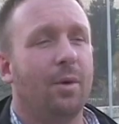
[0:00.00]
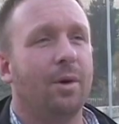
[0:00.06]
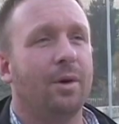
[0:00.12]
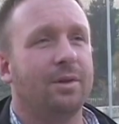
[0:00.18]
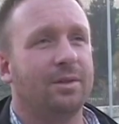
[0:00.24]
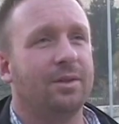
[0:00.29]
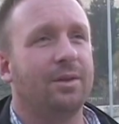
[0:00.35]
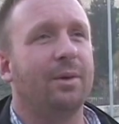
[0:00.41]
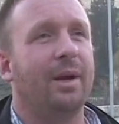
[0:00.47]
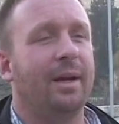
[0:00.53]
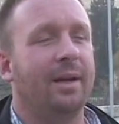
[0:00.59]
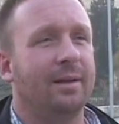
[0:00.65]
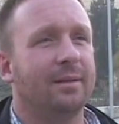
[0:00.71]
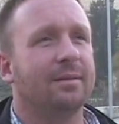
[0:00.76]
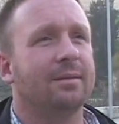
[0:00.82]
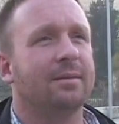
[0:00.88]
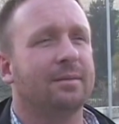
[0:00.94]
course, three.
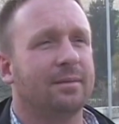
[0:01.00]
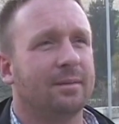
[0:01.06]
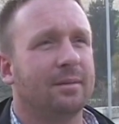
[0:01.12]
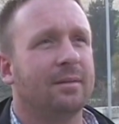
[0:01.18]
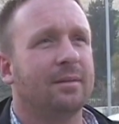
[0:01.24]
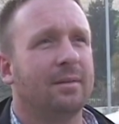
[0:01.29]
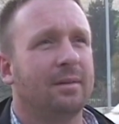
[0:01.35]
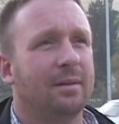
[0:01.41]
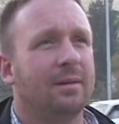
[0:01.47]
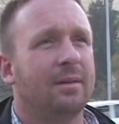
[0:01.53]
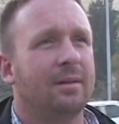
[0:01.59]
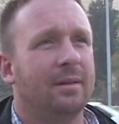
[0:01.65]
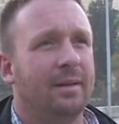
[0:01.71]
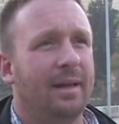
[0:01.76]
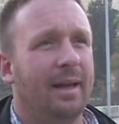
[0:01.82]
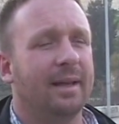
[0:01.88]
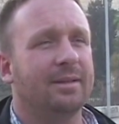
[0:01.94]
Three?
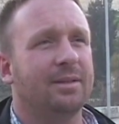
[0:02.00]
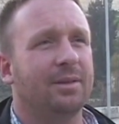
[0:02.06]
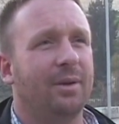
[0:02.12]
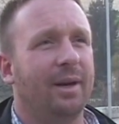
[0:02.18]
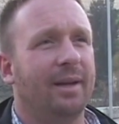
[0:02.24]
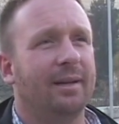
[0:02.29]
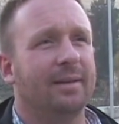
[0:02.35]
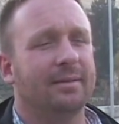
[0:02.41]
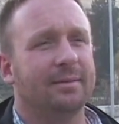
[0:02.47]
Yes, three.